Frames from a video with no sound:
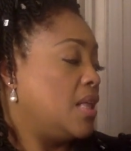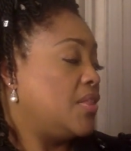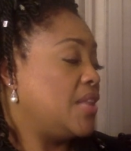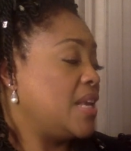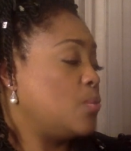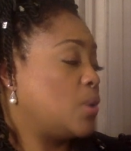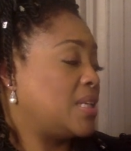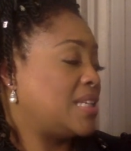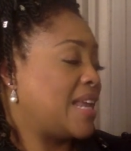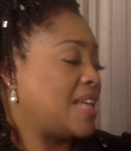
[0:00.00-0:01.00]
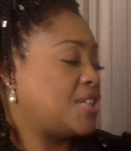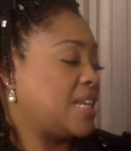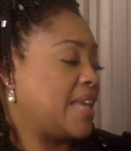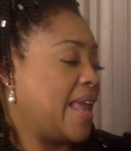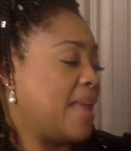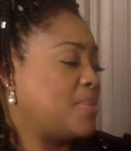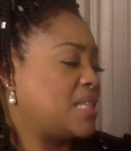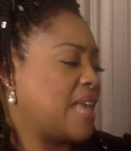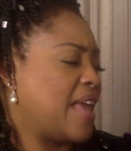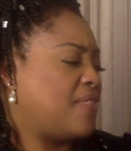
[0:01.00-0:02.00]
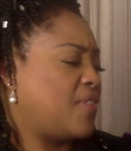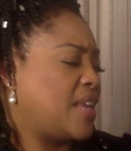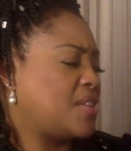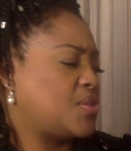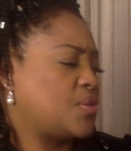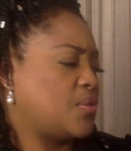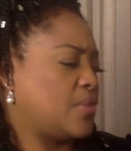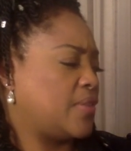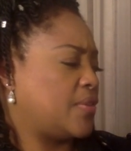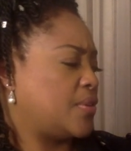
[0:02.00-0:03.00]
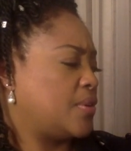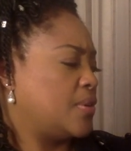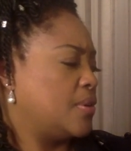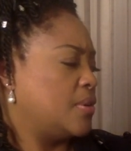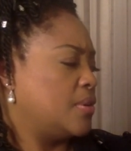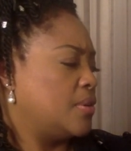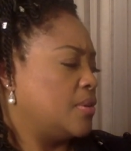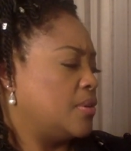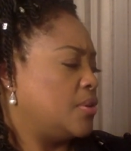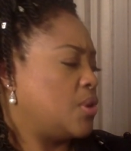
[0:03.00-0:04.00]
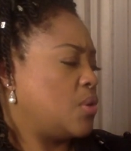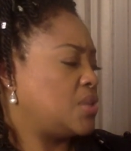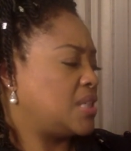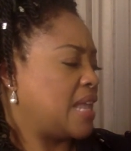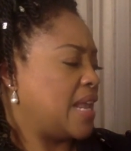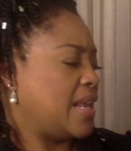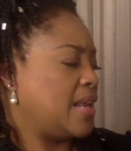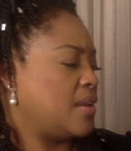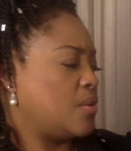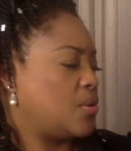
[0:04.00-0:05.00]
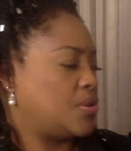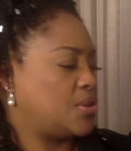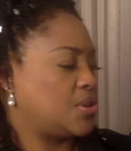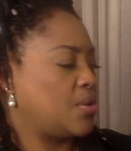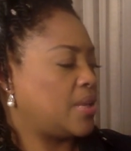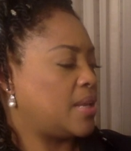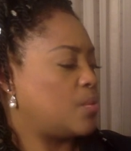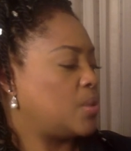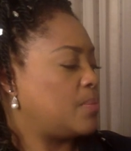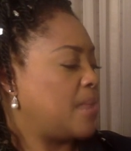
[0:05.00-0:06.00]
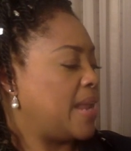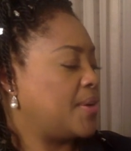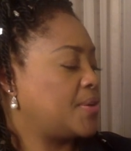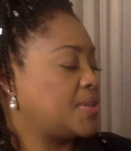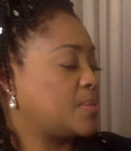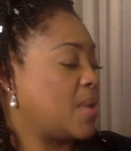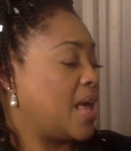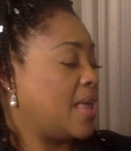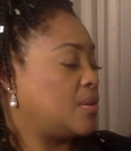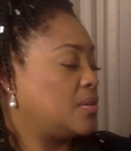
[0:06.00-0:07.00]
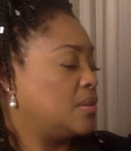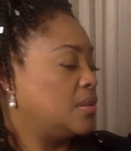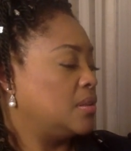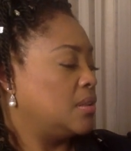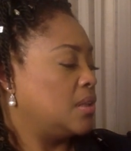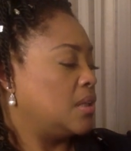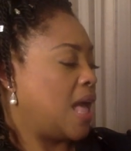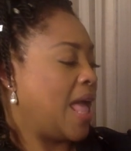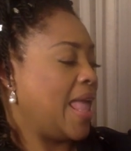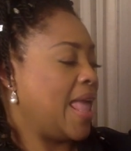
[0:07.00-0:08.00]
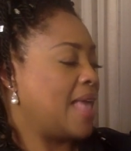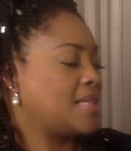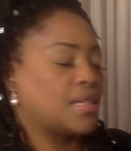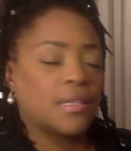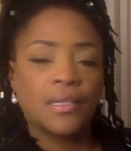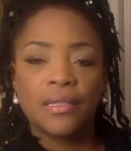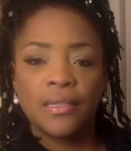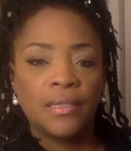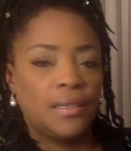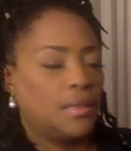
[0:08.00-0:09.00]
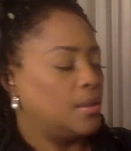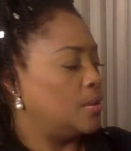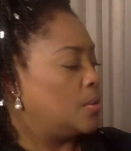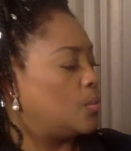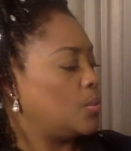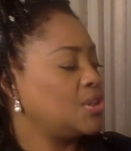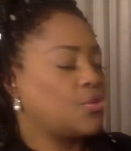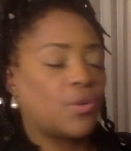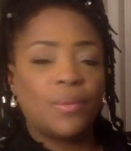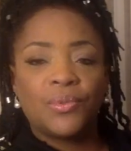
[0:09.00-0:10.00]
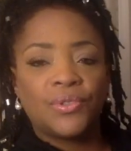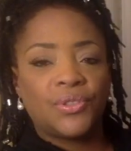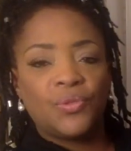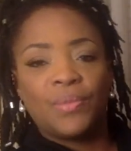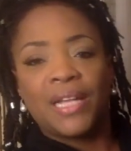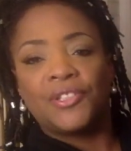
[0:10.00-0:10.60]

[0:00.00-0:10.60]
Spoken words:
Then one day she came sad-faced to the river. No singing or joking would make her smile. I asked, "What troubles you, my